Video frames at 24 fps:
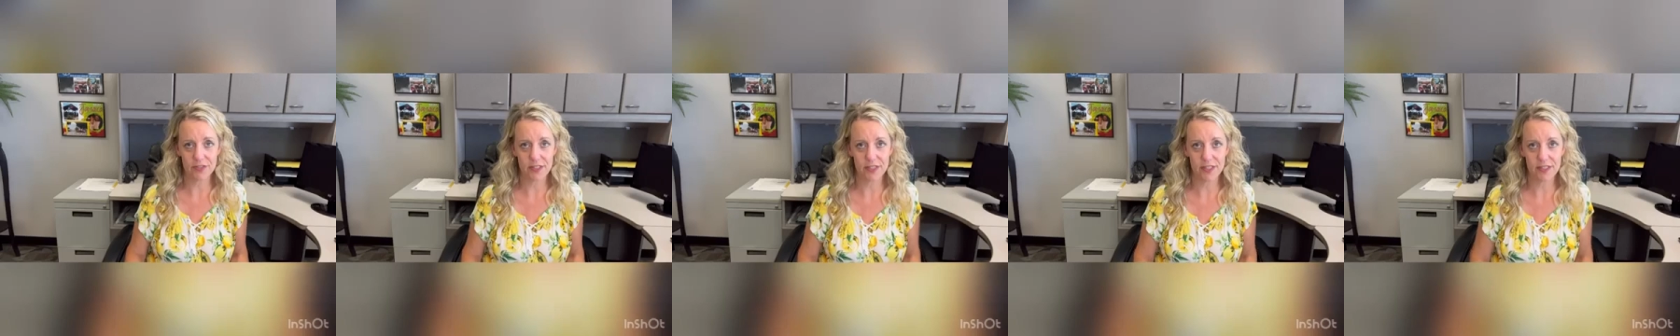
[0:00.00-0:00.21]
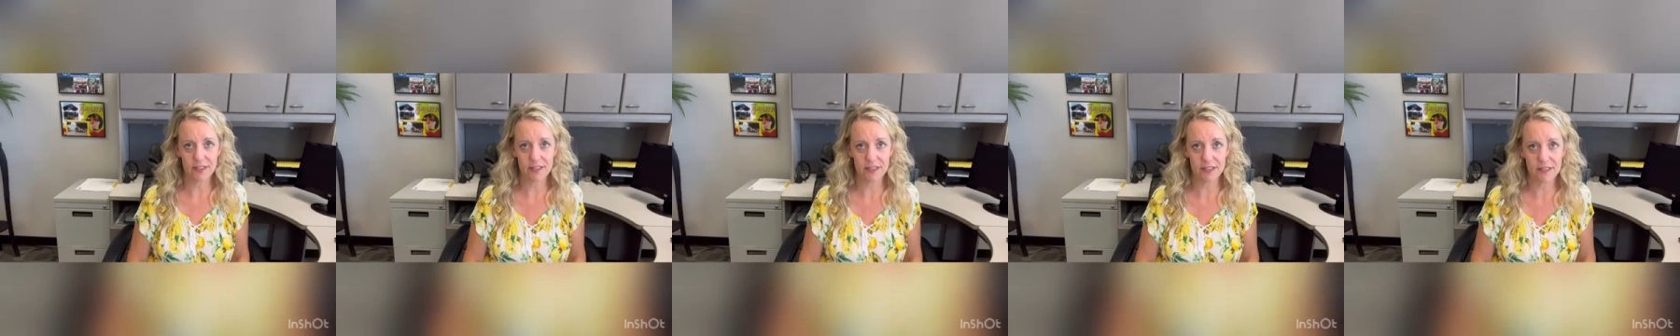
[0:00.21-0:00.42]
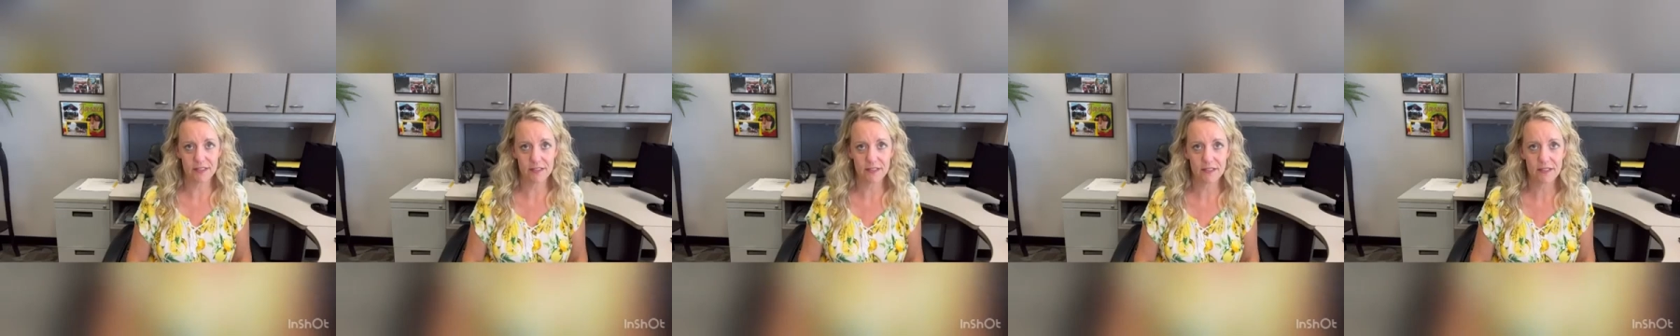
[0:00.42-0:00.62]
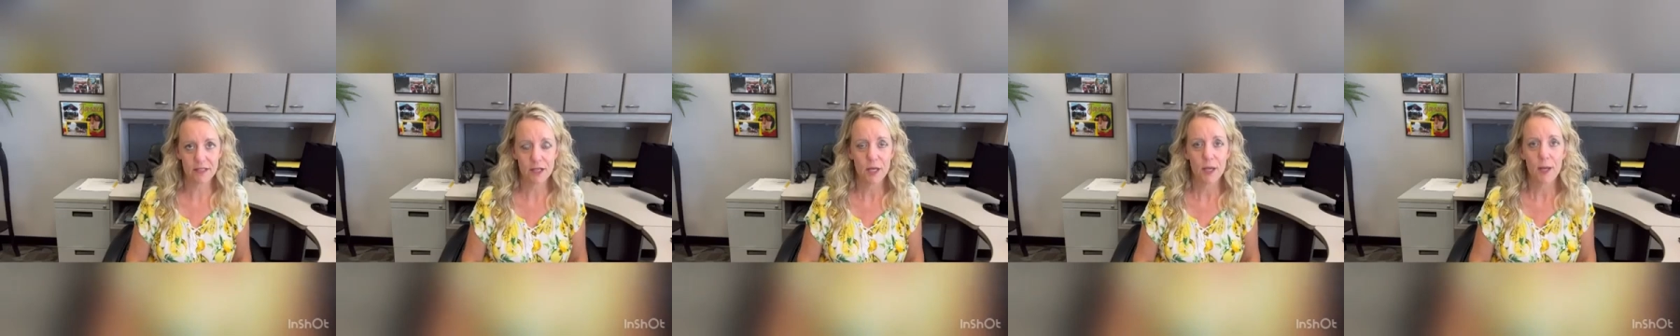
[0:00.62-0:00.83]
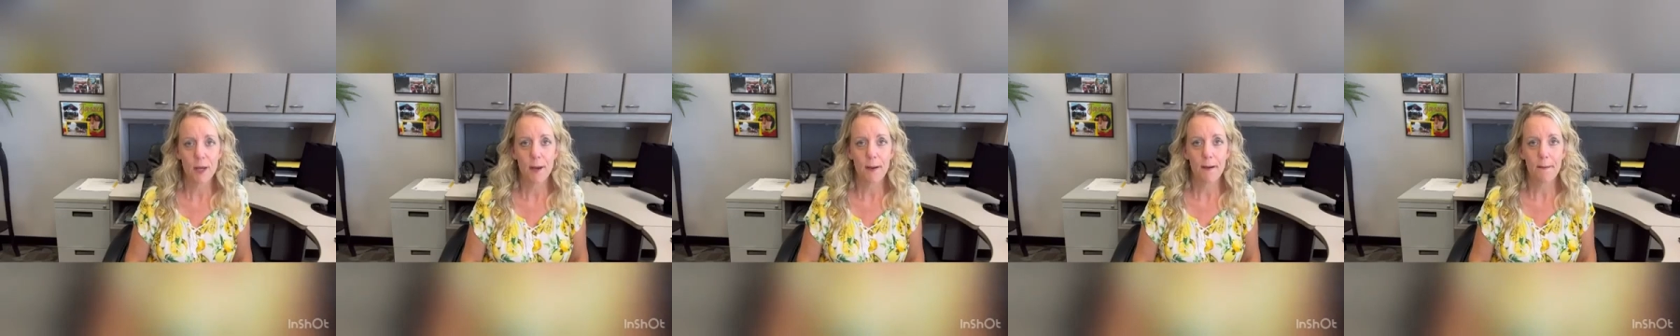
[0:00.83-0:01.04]
license,
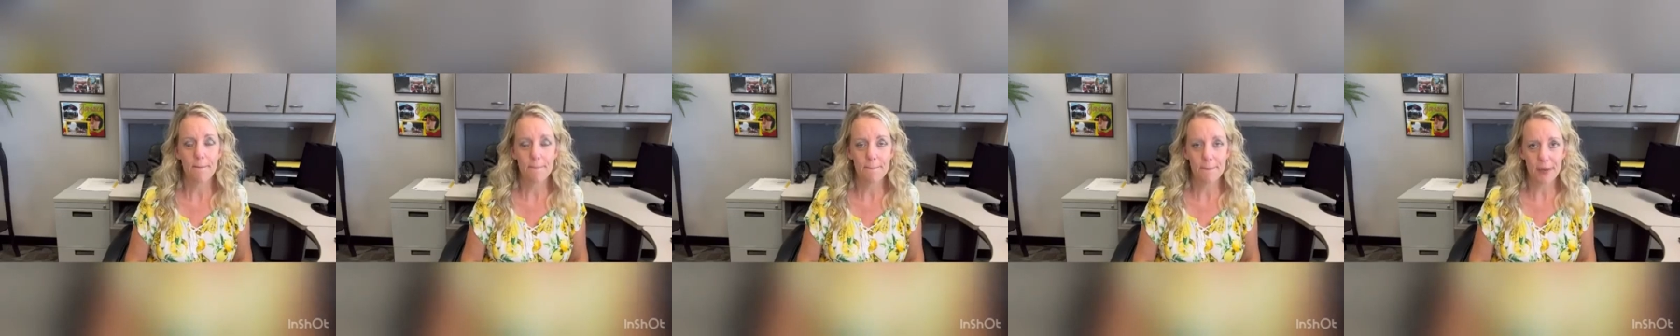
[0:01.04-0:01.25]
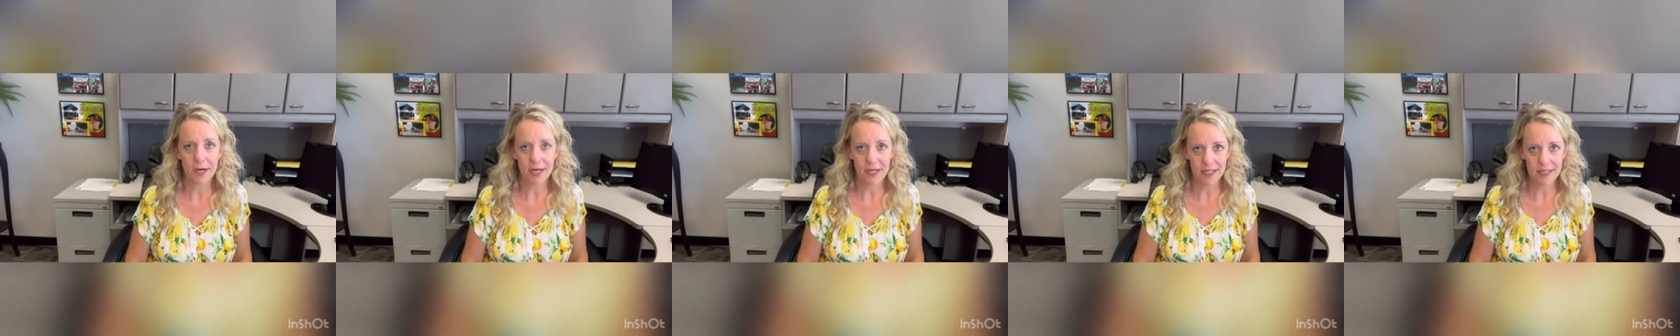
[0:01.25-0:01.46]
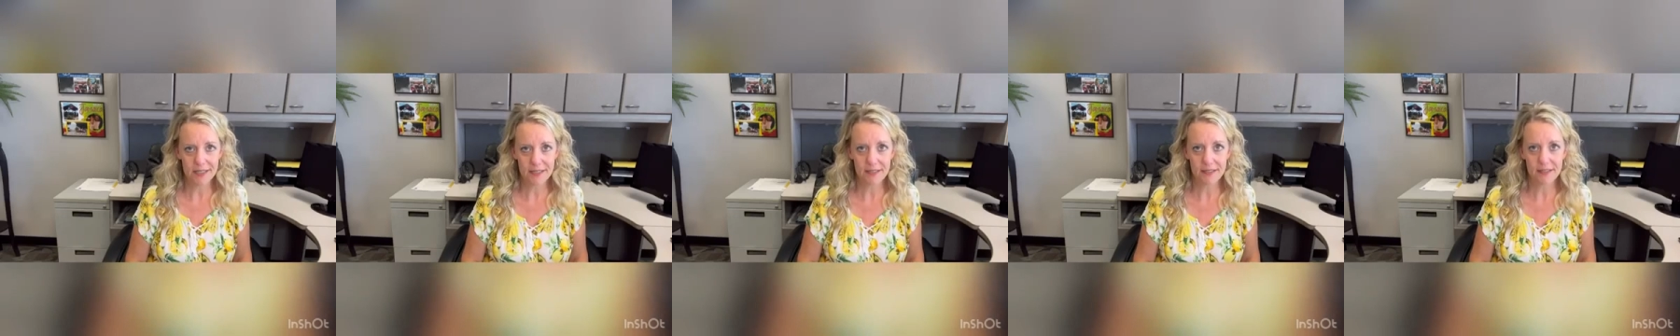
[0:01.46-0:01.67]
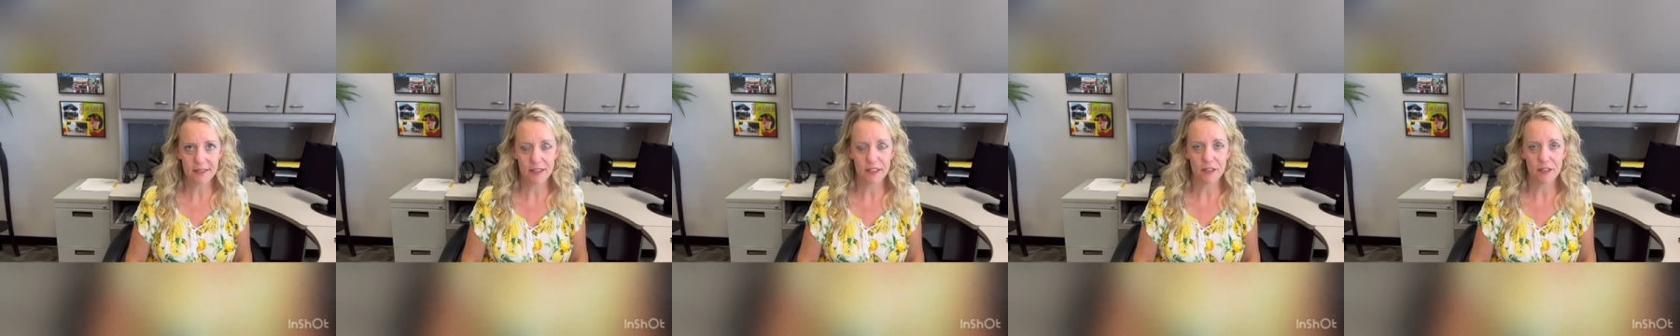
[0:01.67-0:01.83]
but